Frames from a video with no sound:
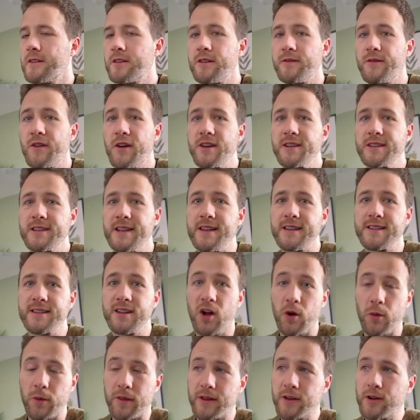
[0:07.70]
first let's
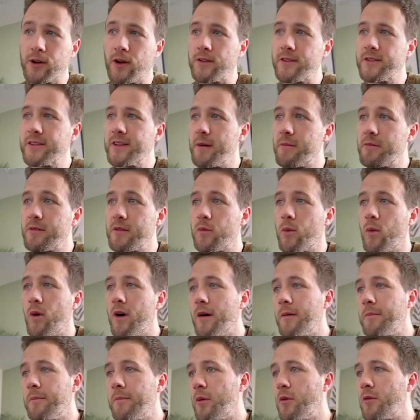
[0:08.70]
start with the concept of
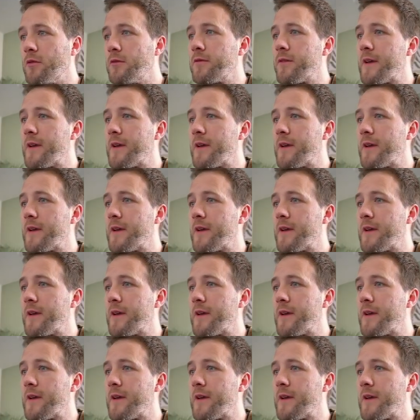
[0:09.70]
what a bull